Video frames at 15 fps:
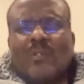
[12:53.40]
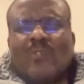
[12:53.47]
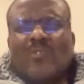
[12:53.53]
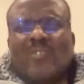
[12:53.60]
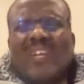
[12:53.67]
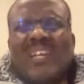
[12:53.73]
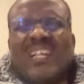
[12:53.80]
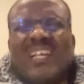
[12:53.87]

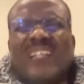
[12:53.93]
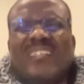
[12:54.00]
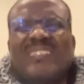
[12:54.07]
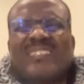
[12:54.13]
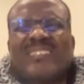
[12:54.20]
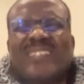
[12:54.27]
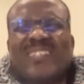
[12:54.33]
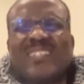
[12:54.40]
To
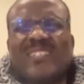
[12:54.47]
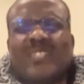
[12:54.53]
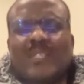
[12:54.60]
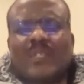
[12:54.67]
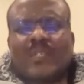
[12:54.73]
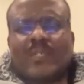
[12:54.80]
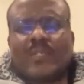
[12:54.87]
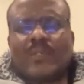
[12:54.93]
realize
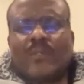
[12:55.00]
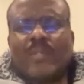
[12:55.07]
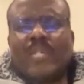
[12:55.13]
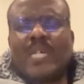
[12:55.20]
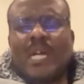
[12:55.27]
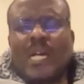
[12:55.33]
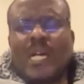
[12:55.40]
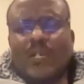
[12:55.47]
that we
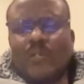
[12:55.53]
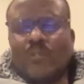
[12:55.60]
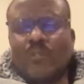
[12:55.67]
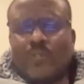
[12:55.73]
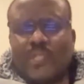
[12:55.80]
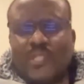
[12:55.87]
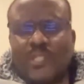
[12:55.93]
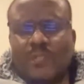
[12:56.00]
are
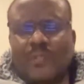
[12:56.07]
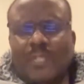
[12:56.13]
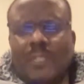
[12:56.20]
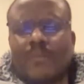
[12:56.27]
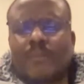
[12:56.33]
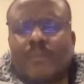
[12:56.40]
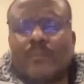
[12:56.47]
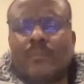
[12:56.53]
your
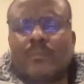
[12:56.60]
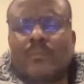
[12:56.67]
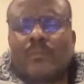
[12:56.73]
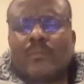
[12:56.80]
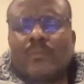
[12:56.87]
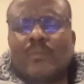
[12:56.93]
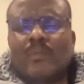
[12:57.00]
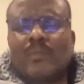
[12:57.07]
children.
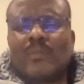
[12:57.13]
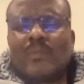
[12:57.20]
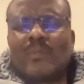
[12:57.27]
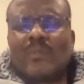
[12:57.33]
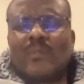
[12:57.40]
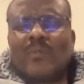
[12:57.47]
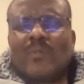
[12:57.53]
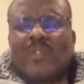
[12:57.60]

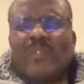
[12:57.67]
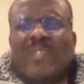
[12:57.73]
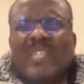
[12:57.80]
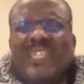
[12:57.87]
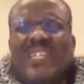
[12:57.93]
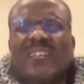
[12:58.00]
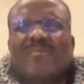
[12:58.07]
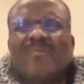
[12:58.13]
When we
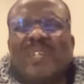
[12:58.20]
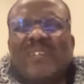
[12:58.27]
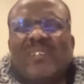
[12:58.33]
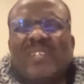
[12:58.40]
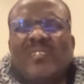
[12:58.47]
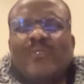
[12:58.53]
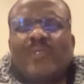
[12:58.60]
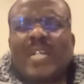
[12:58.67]
get
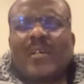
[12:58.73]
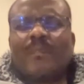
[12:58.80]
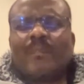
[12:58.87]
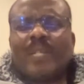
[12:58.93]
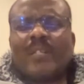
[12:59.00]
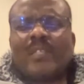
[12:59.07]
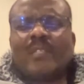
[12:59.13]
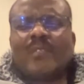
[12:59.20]
married, we are
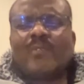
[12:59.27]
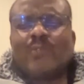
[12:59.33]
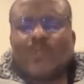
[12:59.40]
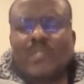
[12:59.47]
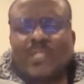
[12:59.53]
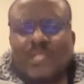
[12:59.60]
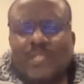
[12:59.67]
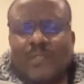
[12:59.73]
marrying your
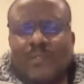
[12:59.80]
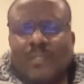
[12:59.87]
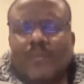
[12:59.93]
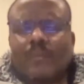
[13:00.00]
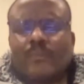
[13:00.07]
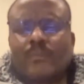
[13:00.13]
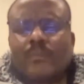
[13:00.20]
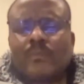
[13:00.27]

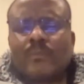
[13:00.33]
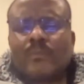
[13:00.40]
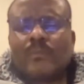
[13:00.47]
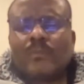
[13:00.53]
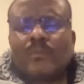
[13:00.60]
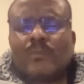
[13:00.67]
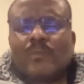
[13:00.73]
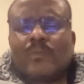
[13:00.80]
children.
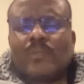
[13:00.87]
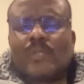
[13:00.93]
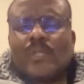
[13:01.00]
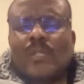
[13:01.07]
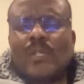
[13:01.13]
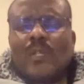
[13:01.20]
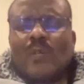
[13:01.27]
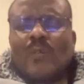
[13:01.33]

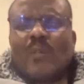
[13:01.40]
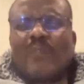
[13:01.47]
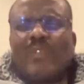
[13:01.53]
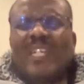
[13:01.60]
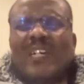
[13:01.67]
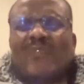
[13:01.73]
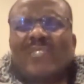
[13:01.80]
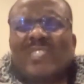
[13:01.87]
When we
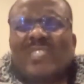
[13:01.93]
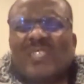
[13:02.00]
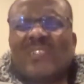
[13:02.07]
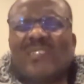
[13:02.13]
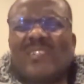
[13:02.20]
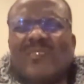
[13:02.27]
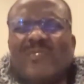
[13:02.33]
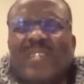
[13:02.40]
have
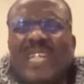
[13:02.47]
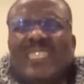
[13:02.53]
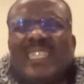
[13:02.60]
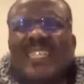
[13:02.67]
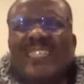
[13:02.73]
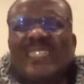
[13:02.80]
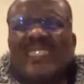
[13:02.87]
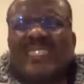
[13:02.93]
children, we are
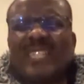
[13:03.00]
taking